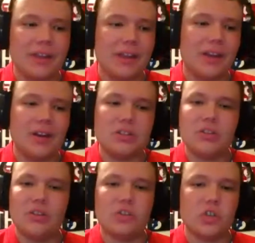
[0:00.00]
And
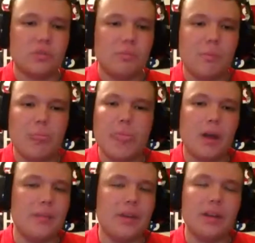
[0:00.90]
also just,
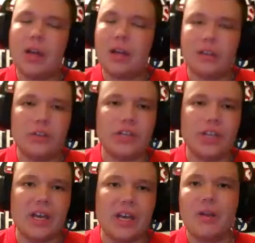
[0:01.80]
like you
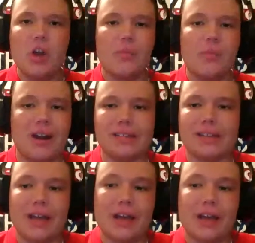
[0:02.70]
said, Mrazek
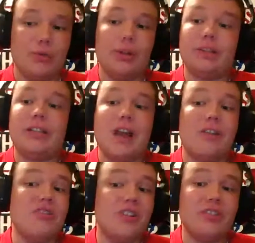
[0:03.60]
had a really down
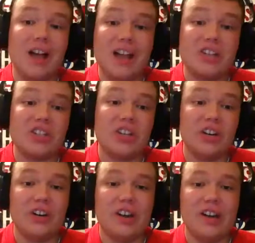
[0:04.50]
year last year,
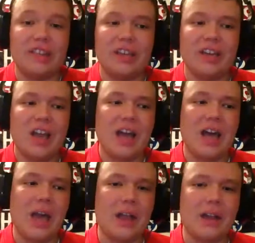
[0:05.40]
and I think
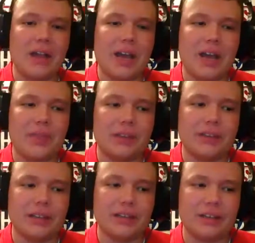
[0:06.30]

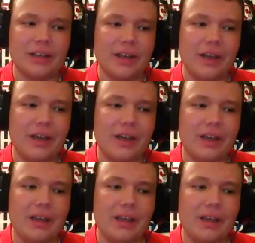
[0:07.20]
that
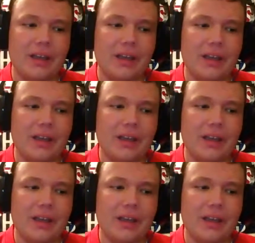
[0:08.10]
it'll be,